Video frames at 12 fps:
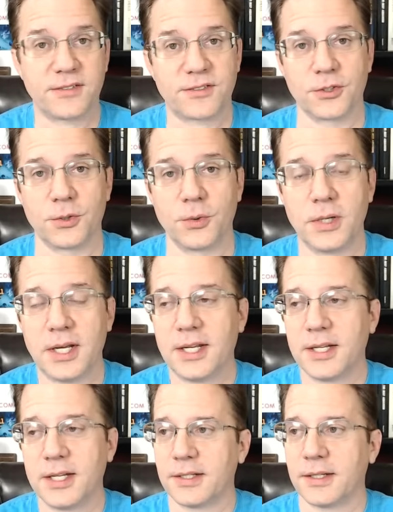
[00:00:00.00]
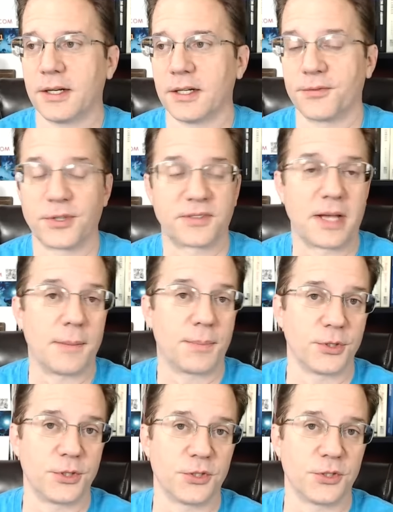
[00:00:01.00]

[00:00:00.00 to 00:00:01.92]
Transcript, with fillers: So, uh, for example,